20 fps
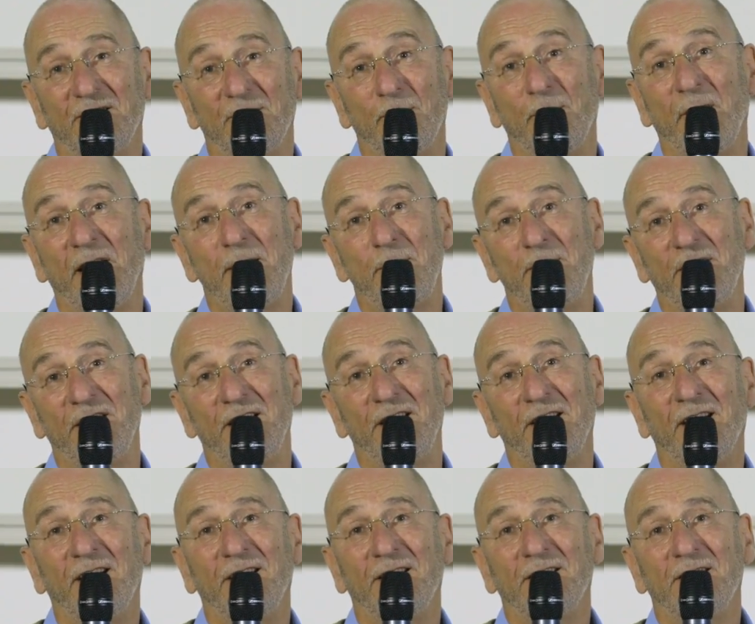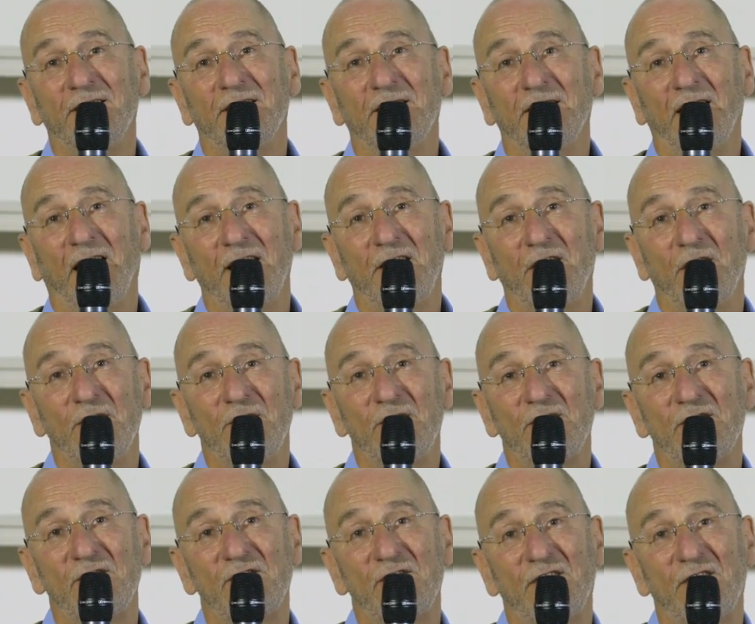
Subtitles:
Maybe I go to the